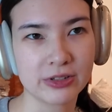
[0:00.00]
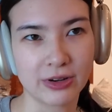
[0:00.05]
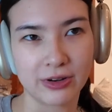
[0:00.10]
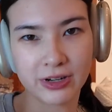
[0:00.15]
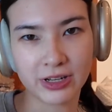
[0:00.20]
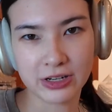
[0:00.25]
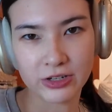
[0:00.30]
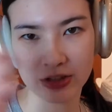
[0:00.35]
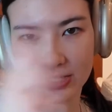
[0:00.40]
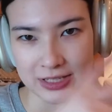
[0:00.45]
on
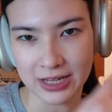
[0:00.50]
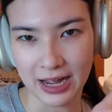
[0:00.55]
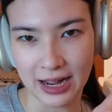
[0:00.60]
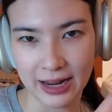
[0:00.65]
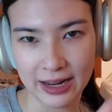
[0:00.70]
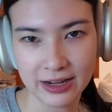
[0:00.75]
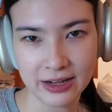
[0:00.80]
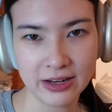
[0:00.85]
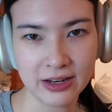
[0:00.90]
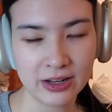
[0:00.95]
each
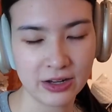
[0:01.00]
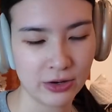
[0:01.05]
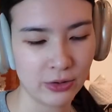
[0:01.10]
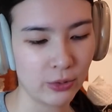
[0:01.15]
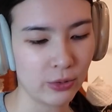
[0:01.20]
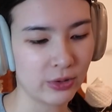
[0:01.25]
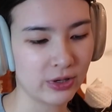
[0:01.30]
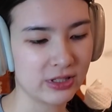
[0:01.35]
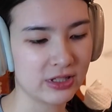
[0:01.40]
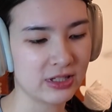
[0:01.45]
side,
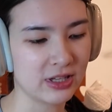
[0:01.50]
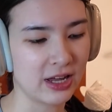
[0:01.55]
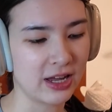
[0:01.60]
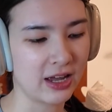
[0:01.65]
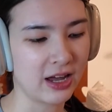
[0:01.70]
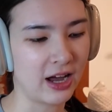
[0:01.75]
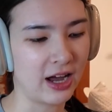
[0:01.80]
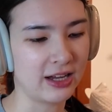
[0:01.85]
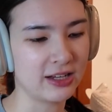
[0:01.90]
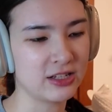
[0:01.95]
or it's like
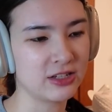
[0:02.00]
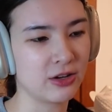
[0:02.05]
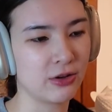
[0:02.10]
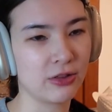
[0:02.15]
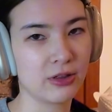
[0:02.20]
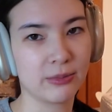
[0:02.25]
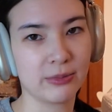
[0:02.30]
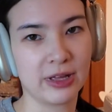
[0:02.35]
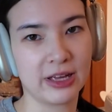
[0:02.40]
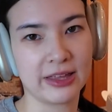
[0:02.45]
I sew
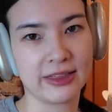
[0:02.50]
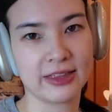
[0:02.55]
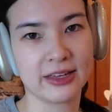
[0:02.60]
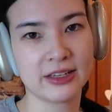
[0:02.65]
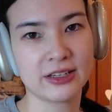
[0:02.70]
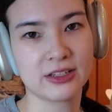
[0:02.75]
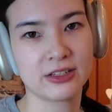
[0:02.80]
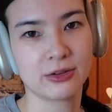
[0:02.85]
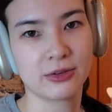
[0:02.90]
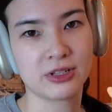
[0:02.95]
them like this,
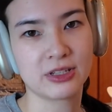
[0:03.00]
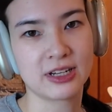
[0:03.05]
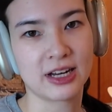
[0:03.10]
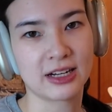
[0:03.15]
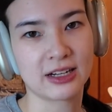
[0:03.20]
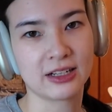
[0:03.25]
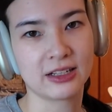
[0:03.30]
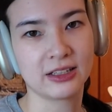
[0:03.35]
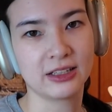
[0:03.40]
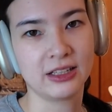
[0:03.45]
so it's
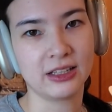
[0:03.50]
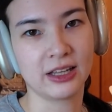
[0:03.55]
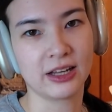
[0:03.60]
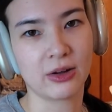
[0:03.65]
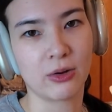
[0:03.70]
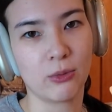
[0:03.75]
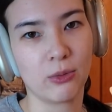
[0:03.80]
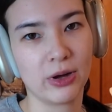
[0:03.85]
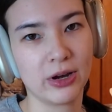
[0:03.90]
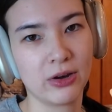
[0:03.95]
technically like
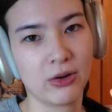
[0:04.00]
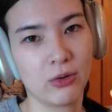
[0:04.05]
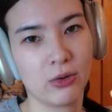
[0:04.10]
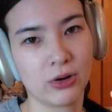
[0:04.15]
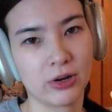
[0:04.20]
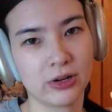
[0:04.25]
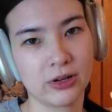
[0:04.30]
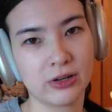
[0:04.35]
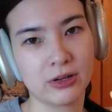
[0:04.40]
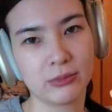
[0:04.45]
1
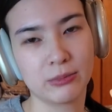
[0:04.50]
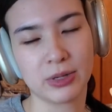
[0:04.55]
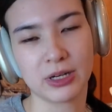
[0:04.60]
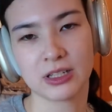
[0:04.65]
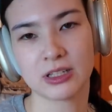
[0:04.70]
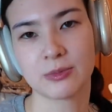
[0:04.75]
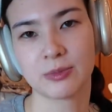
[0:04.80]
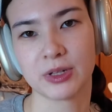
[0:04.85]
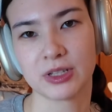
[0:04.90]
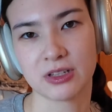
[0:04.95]
horn, but it
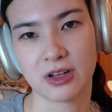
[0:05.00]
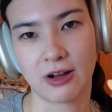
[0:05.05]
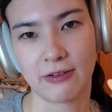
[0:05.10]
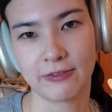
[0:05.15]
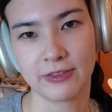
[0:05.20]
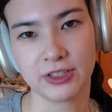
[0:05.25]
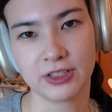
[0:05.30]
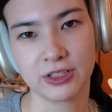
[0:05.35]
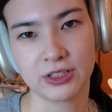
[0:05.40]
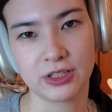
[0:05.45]
splits off
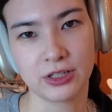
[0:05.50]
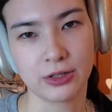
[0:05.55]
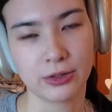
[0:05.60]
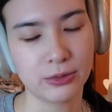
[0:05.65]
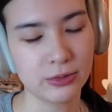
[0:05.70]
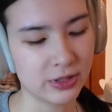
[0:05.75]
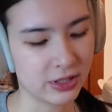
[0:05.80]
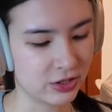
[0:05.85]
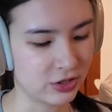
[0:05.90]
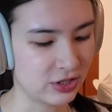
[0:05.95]
into
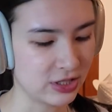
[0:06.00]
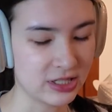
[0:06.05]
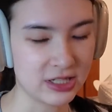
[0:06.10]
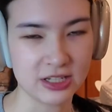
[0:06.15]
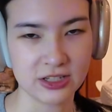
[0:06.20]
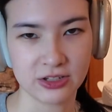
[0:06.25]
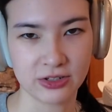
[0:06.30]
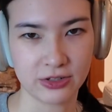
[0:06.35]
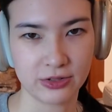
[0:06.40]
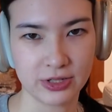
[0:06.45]
2. It's just
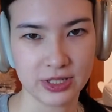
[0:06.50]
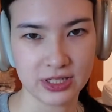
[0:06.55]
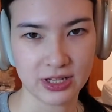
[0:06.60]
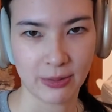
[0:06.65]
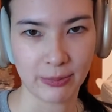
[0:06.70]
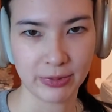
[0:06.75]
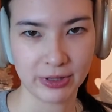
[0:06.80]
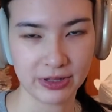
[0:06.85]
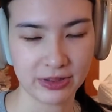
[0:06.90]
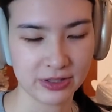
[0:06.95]
easier to
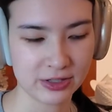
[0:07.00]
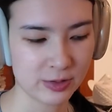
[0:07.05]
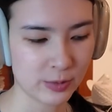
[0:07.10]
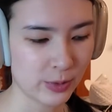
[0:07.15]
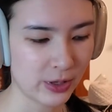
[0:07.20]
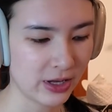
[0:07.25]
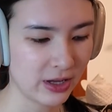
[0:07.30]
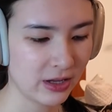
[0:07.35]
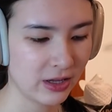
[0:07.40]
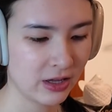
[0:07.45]
assemble it this
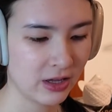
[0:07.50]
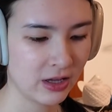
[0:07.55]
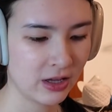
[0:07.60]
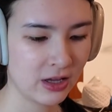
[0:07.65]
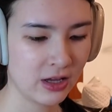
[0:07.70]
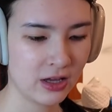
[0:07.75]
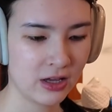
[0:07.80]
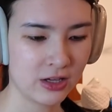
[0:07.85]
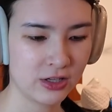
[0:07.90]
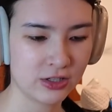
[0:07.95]
way.
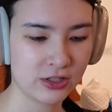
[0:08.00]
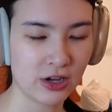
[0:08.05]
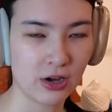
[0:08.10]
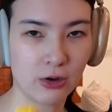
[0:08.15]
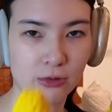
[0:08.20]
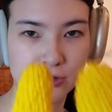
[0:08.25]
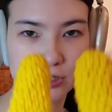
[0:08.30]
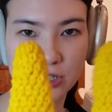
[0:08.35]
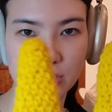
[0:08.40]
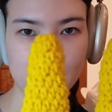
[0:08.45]

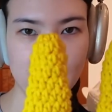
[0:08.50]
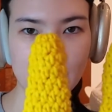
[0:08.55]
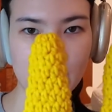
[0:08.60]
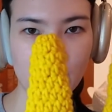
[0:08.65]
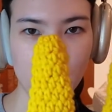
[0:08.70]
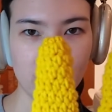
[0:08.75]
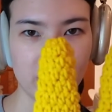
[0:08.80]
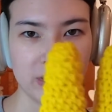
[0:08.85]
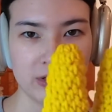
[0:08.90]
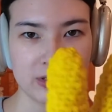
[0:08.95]
So 2 big
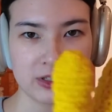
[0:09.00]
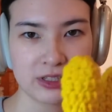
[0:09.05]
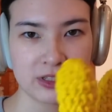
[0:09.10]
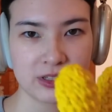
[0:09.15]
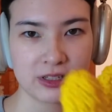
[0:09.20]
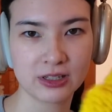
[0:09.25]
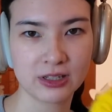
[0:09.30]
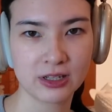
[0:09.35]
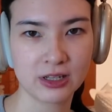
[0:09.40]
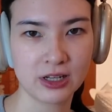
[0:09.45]
horns,
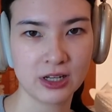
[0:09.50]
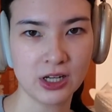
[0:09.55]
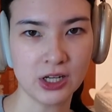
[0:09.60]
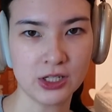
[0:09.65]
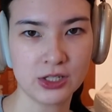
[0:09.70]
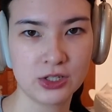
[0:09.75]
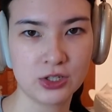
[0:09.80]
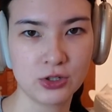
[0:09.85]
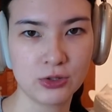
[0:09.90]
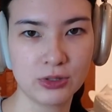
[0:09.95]

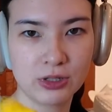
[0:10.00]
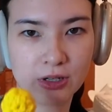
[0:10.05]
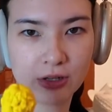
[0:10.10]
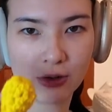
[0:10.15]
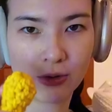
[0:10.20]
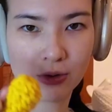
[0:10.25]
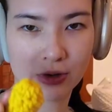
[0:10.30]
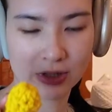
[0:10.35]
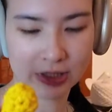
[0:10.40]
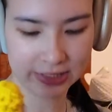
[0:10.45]
2 little
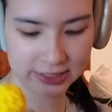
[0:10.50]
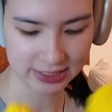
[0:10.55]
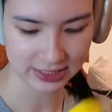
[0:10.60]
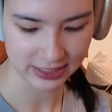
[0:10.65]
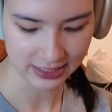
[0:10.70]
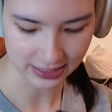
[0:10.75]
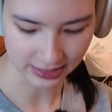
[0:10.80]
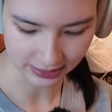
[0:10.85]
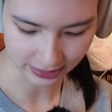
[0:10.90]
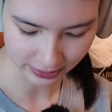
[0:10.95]
horns in
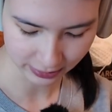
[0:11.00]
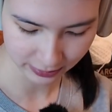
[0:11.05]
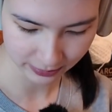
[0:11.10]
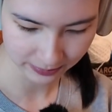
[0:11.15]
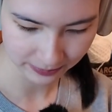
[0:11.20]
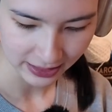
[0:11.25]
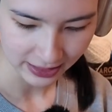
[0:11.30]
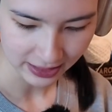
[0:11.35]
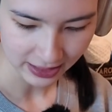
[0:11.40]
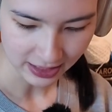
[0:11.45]
yellow.
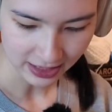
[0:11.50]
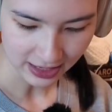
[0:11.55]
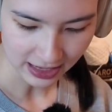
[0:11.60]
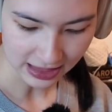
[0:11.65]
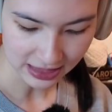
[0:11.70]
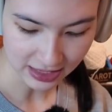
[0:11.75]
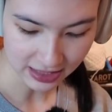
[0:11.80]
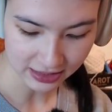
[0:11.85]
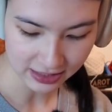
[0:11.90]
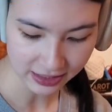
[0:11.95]

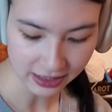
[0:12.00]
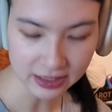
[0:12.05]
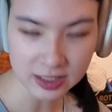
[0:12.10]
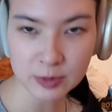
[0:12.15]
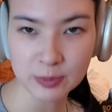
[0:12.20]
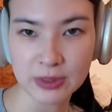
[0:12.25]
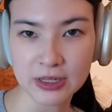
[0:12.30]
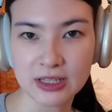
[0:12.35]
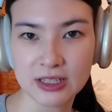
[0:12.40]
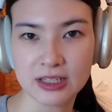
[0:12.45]
And then the next
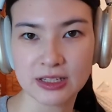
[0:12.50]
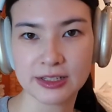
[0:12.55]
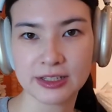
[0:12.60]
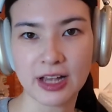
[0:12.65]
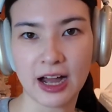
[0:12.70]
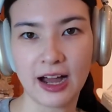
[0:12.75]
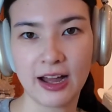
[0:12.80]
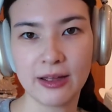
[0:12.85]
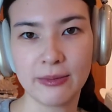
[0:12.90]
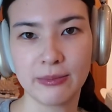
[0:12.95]
pieces
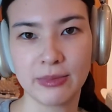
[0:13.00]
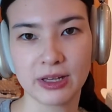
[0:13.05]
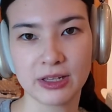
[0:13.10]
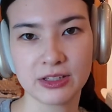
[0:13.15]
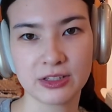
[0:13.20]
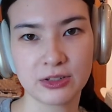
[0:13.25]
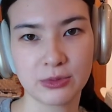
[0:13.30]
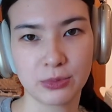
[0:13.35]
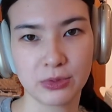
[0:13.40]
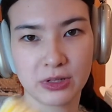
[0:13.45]
I
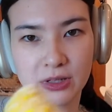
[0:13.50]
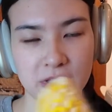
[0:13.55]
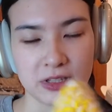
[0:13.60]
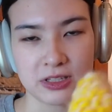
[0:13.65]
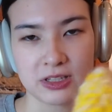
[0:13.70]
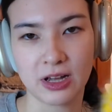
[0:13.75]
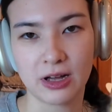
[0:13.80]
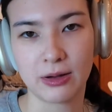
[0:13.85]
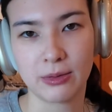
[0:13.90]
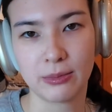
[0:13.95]
mixed with
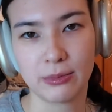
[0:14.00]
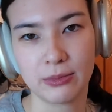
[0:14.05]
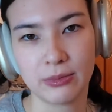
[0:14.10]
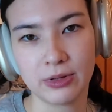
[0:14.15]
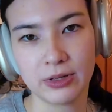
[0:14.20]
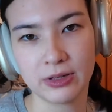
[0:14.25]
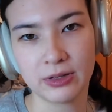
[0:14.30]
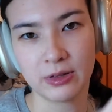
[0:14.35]
some